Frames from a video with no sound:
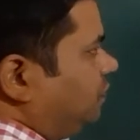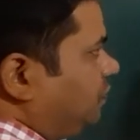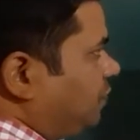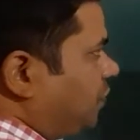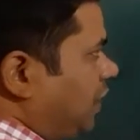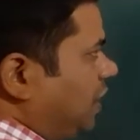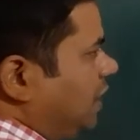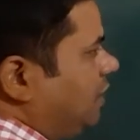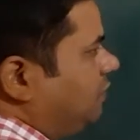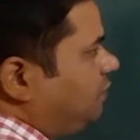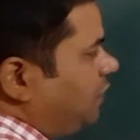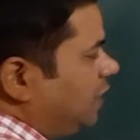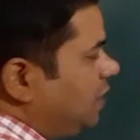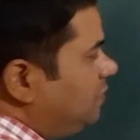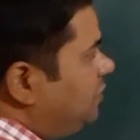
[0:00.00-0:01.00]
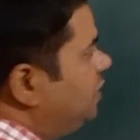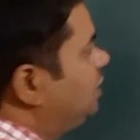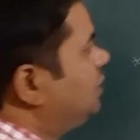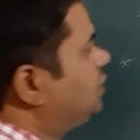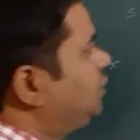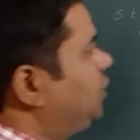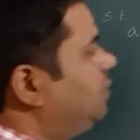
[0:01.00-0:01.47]

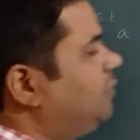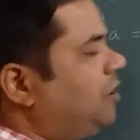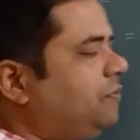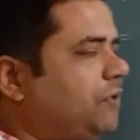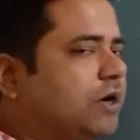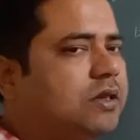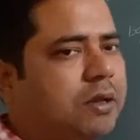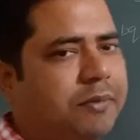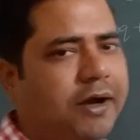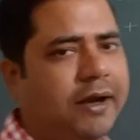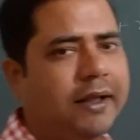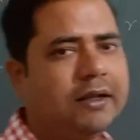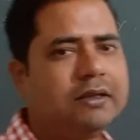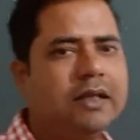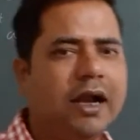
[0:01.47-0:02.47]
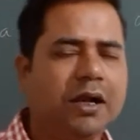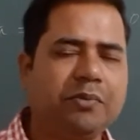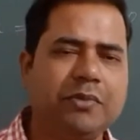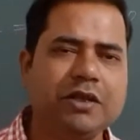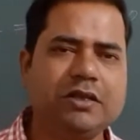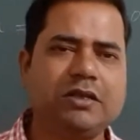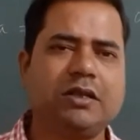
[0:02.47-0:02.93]
Fundamental theorem of arithmetic. That means